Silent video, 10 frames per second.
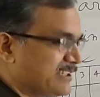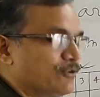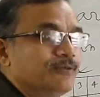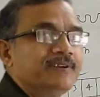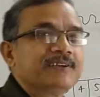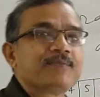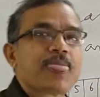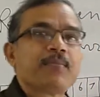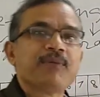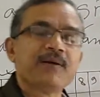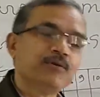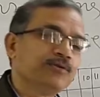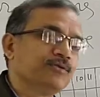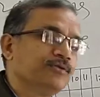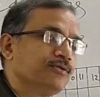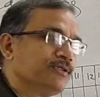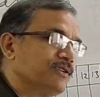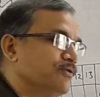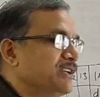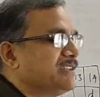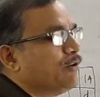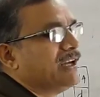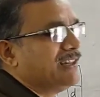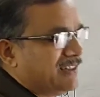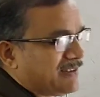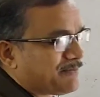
you will be able to do it well.